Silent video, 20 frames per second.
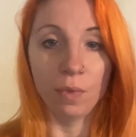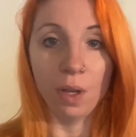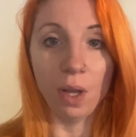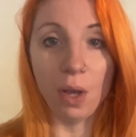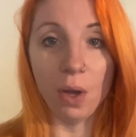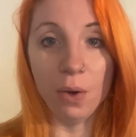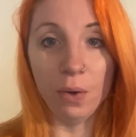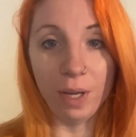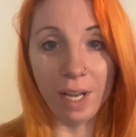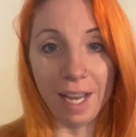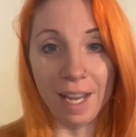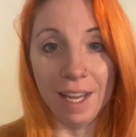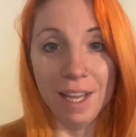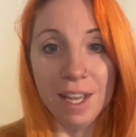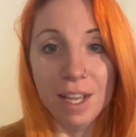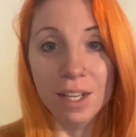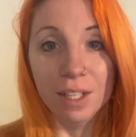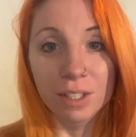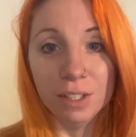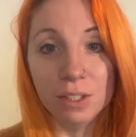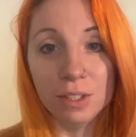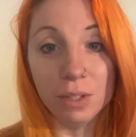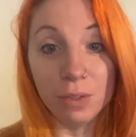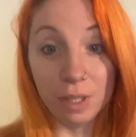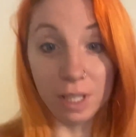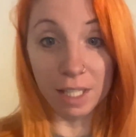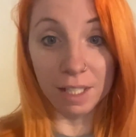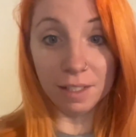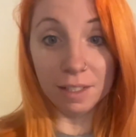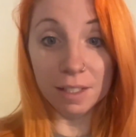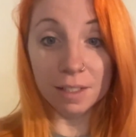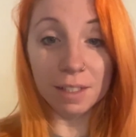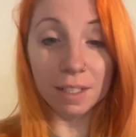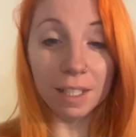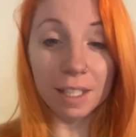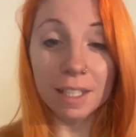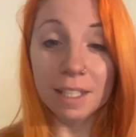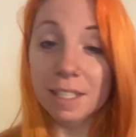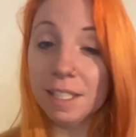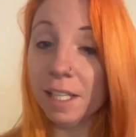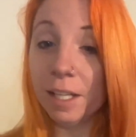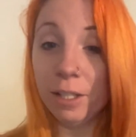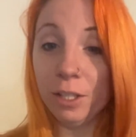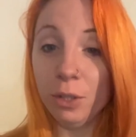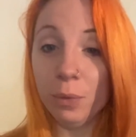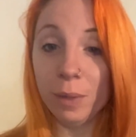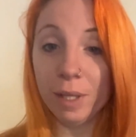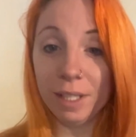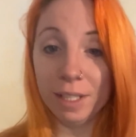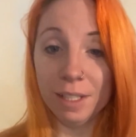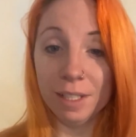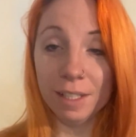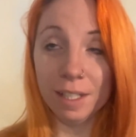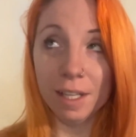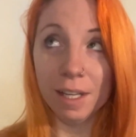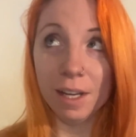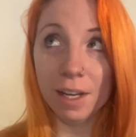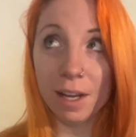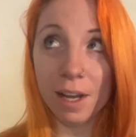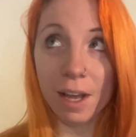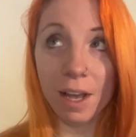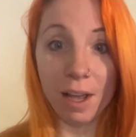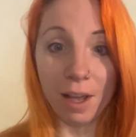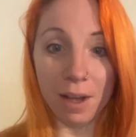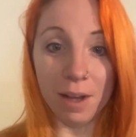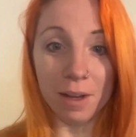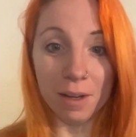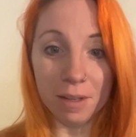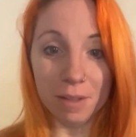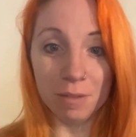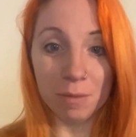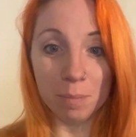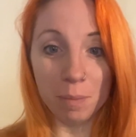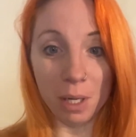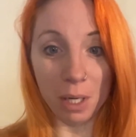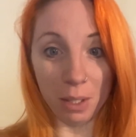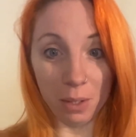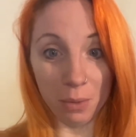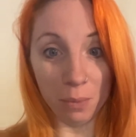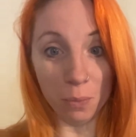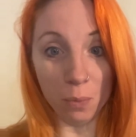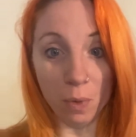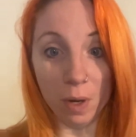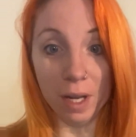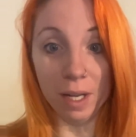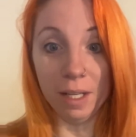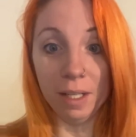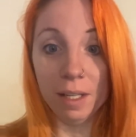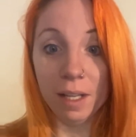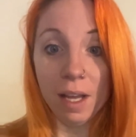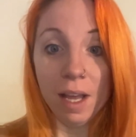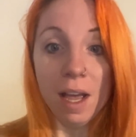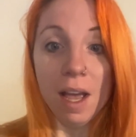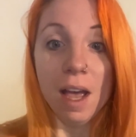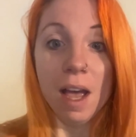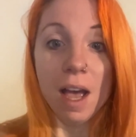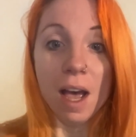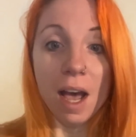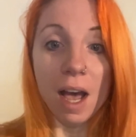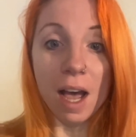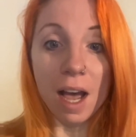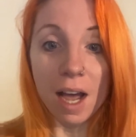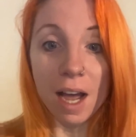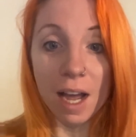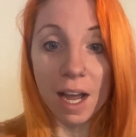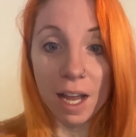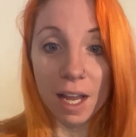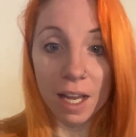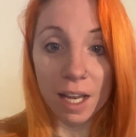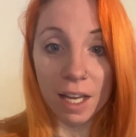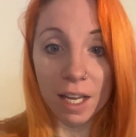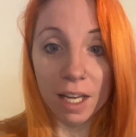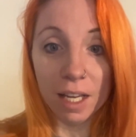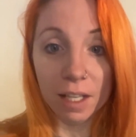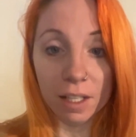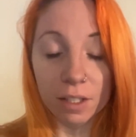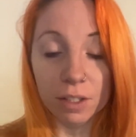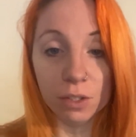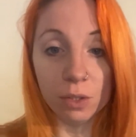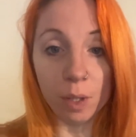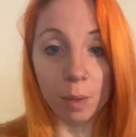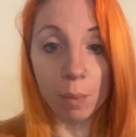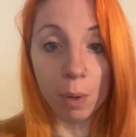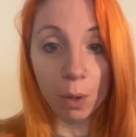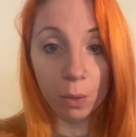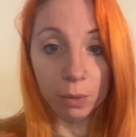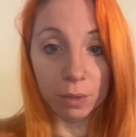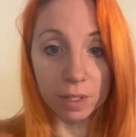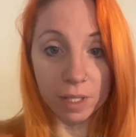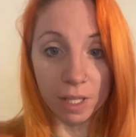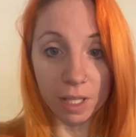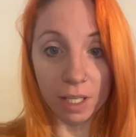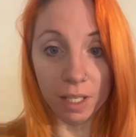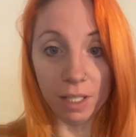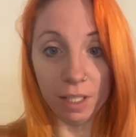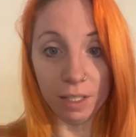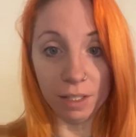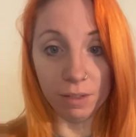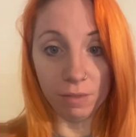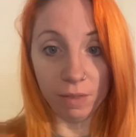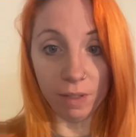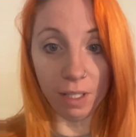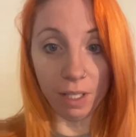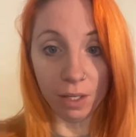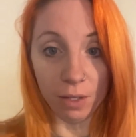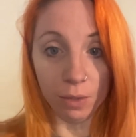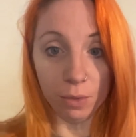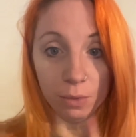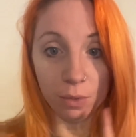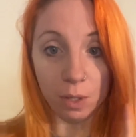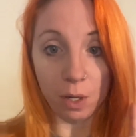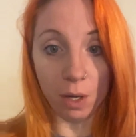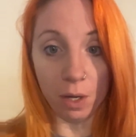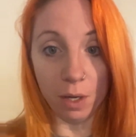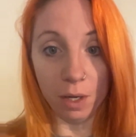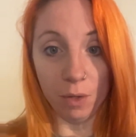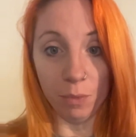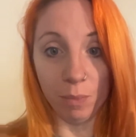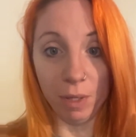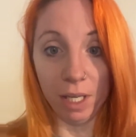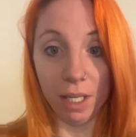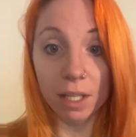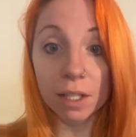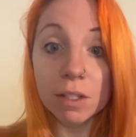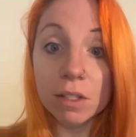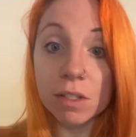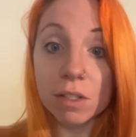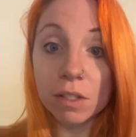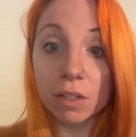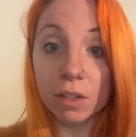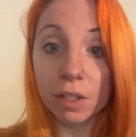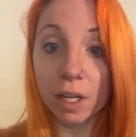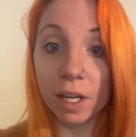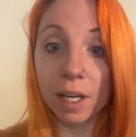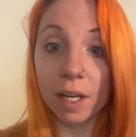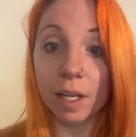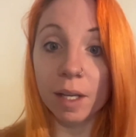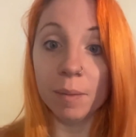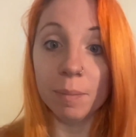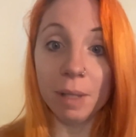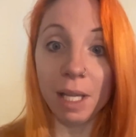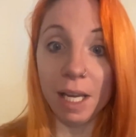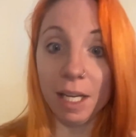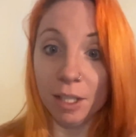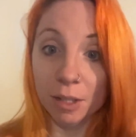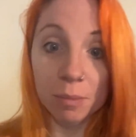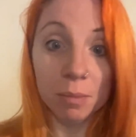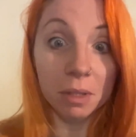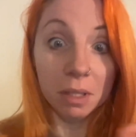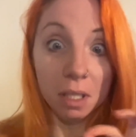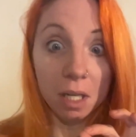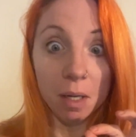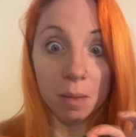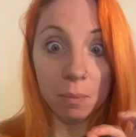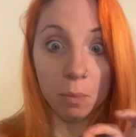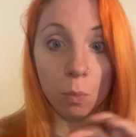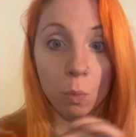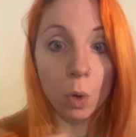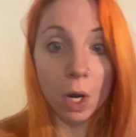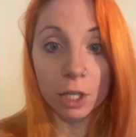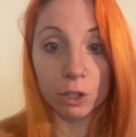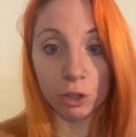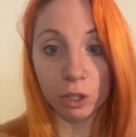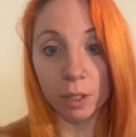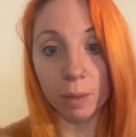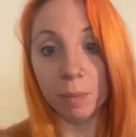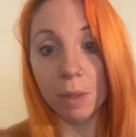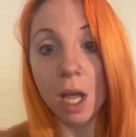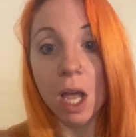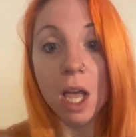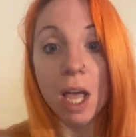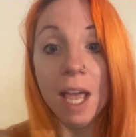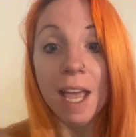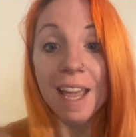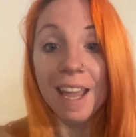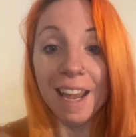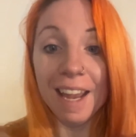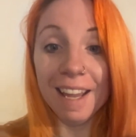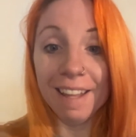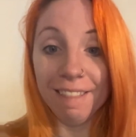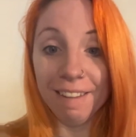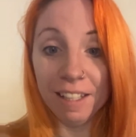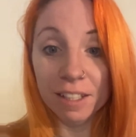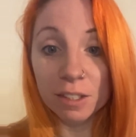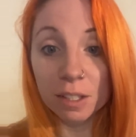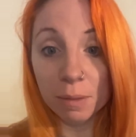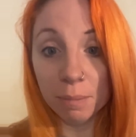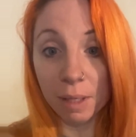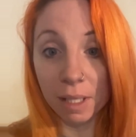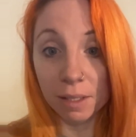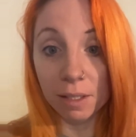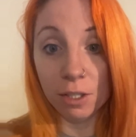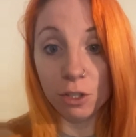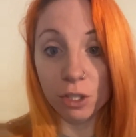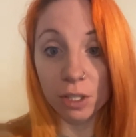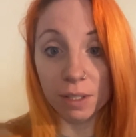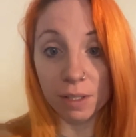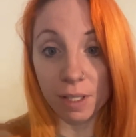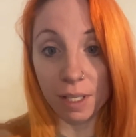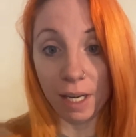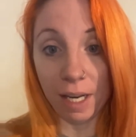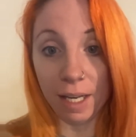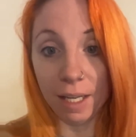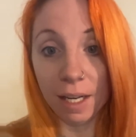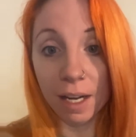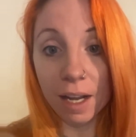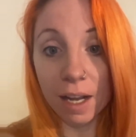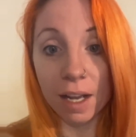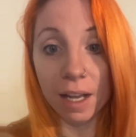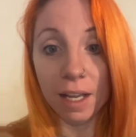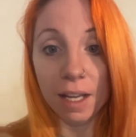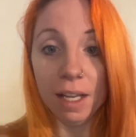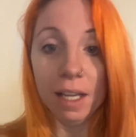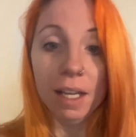Okay, so this is a continuing of part one. I post these videos on my Instagram, like come watch them. And these are messages that I got